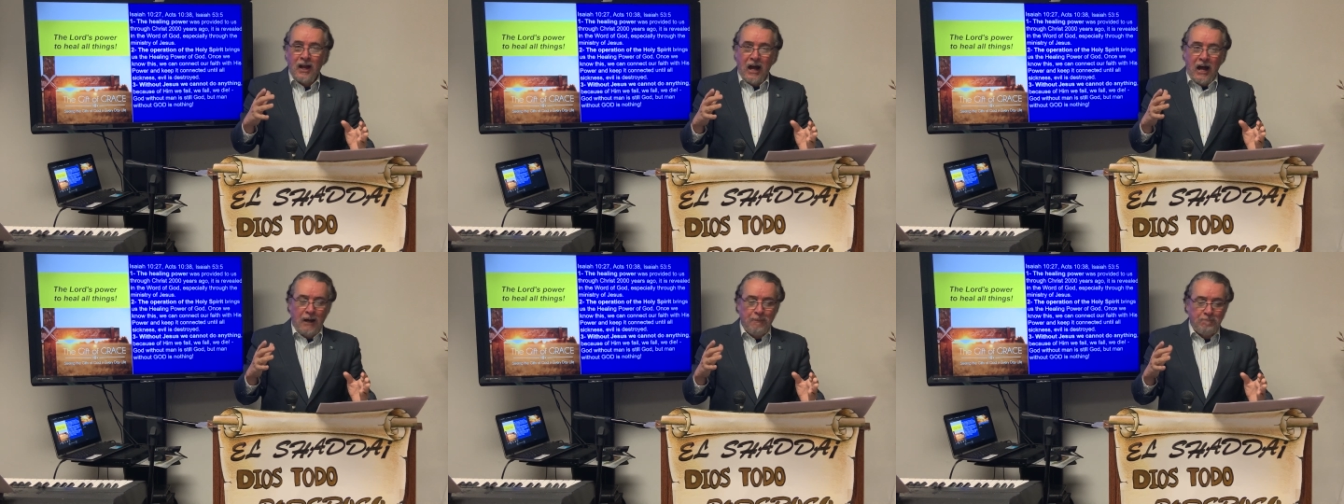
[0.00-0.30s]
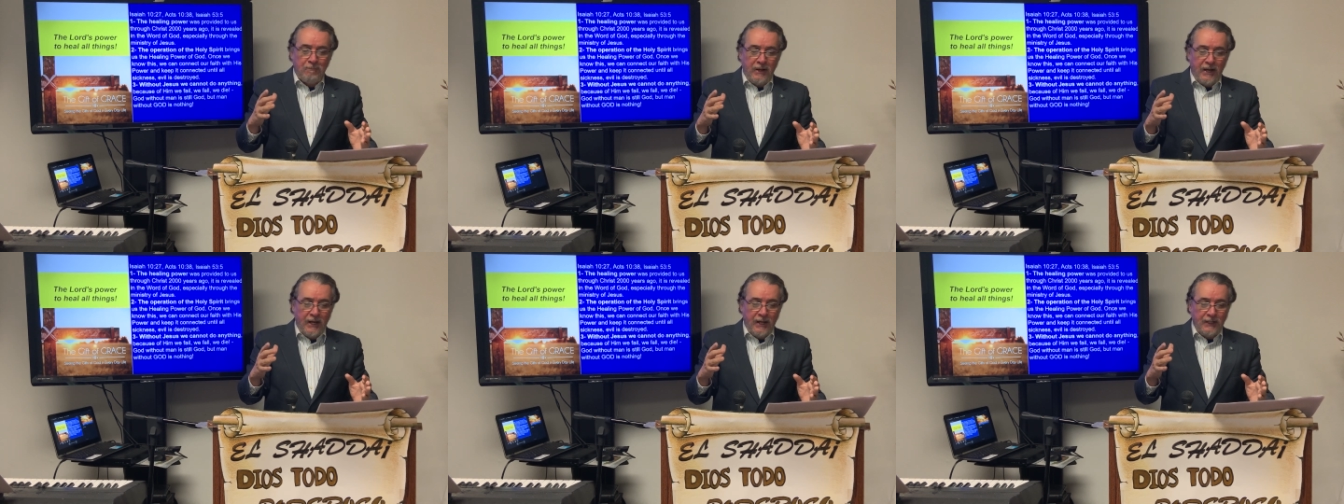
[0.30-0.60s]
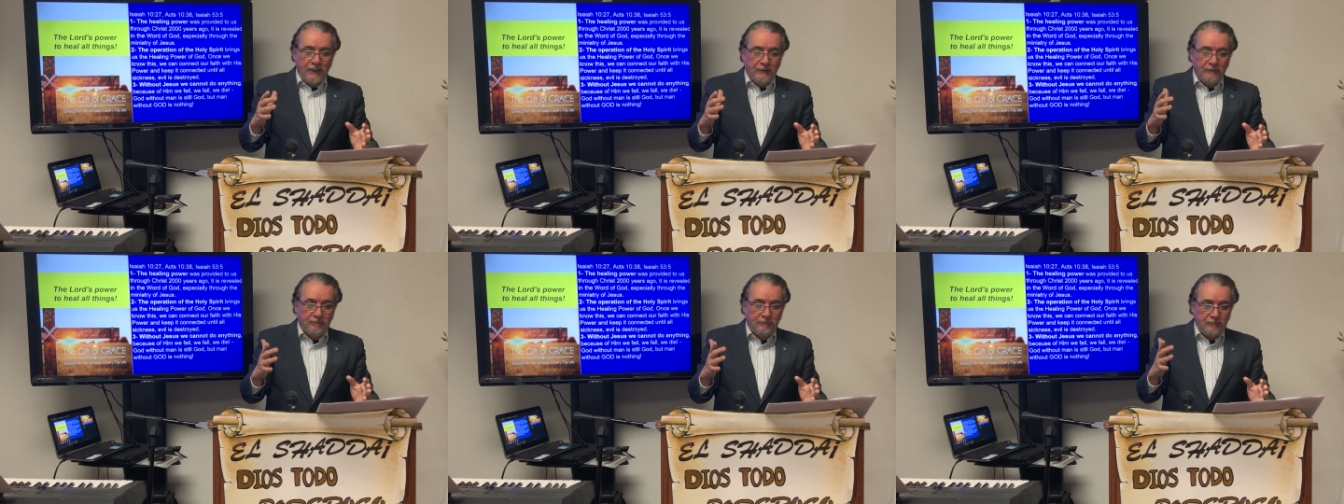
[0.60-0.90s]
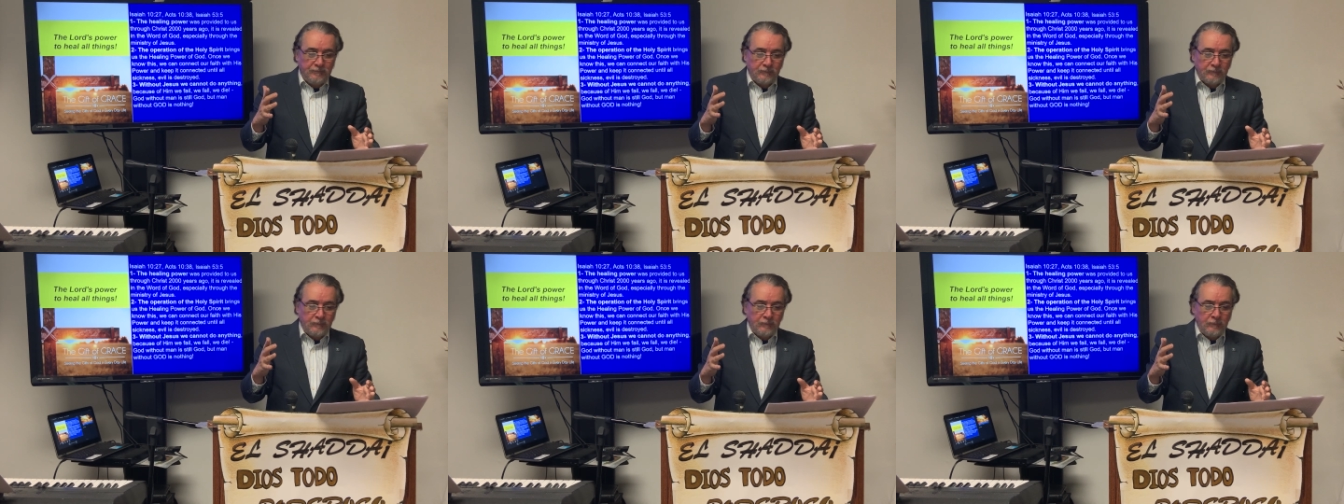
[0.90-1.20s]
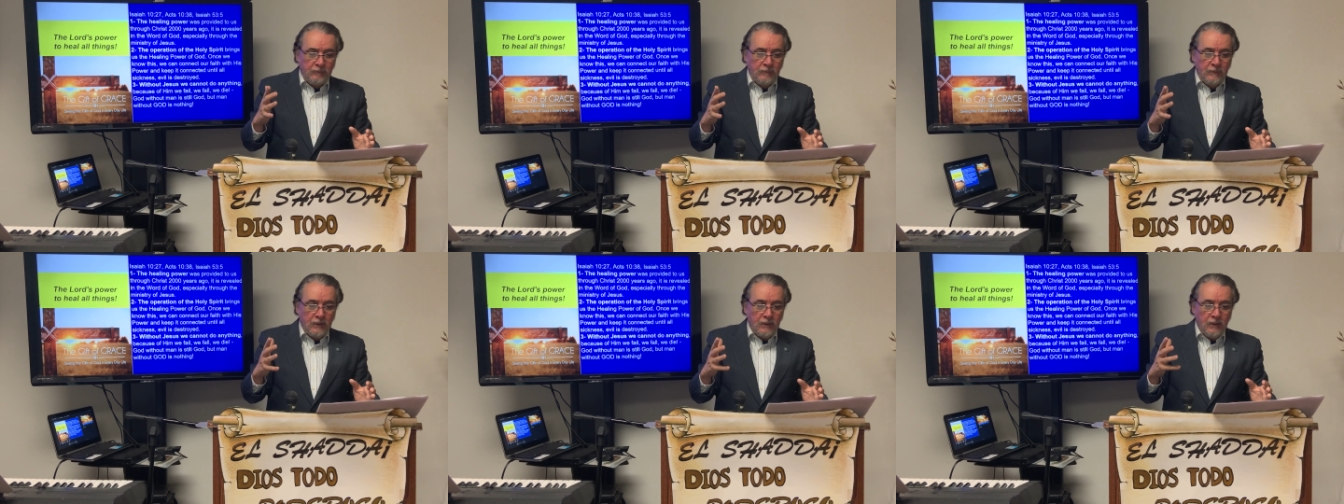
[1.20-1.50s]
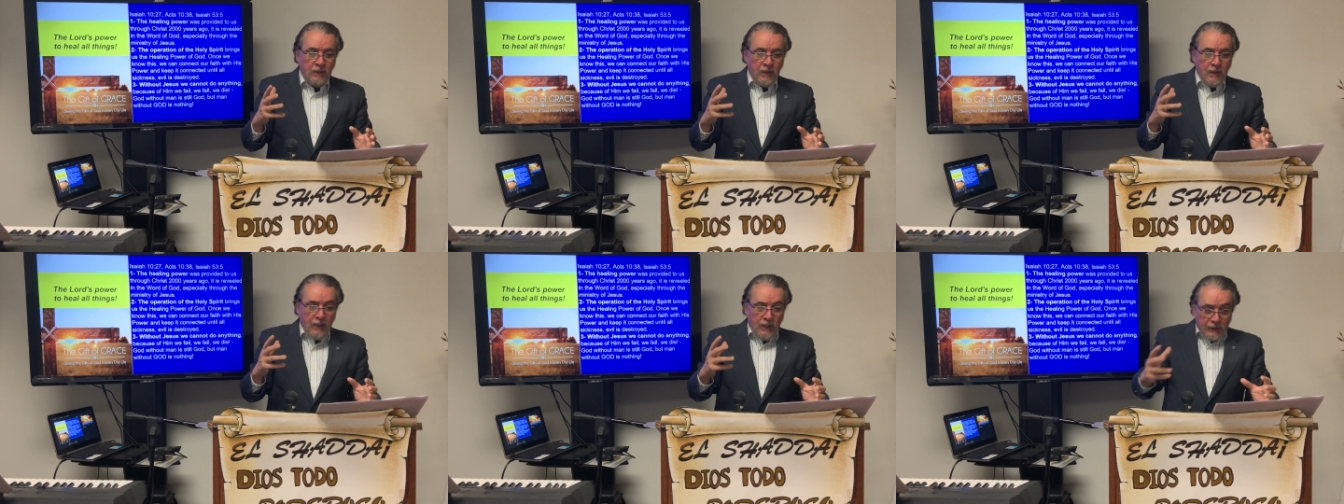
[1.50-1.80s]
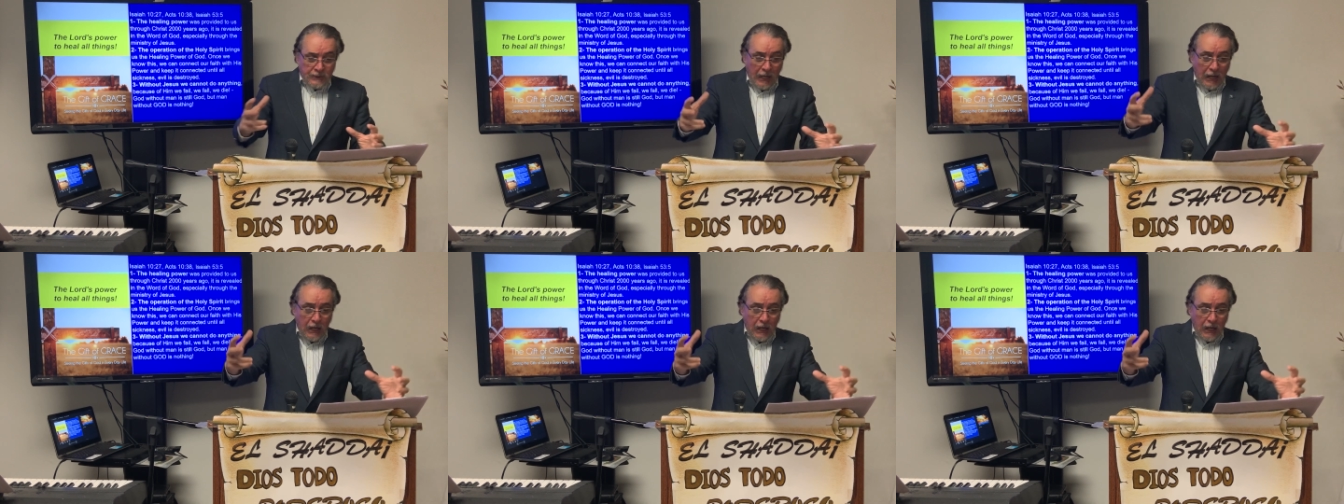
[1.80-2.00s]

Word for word: Amen. The